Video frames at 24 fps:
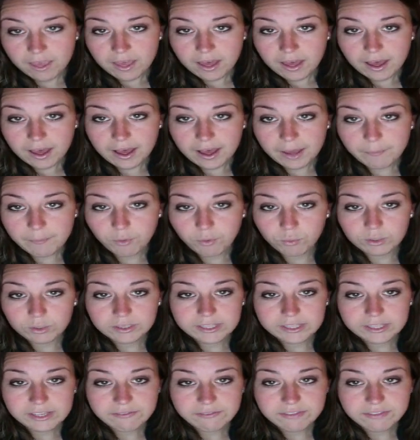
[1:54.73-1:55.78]
Um, we'll
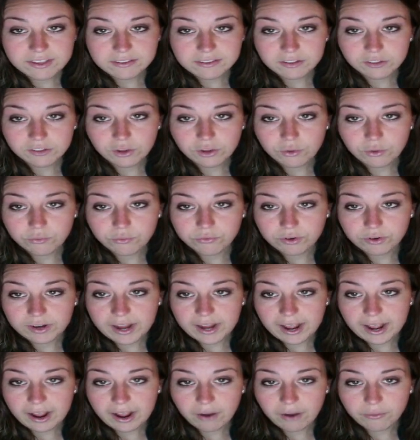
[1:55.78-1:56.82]
leave this alone for
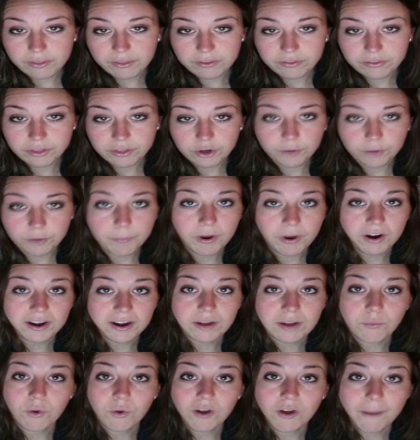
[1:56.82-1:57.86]
now, this third part,
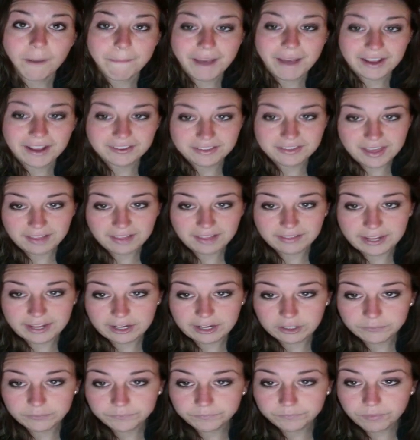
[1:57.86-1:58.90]
and we'll come back to that
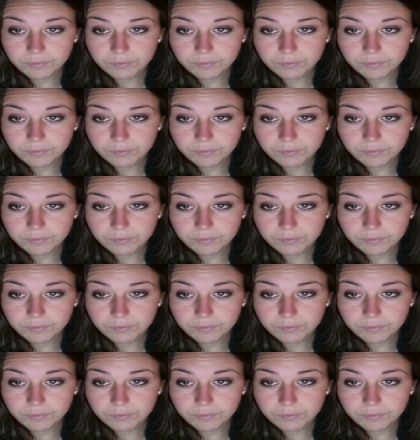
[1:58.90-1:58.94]
later.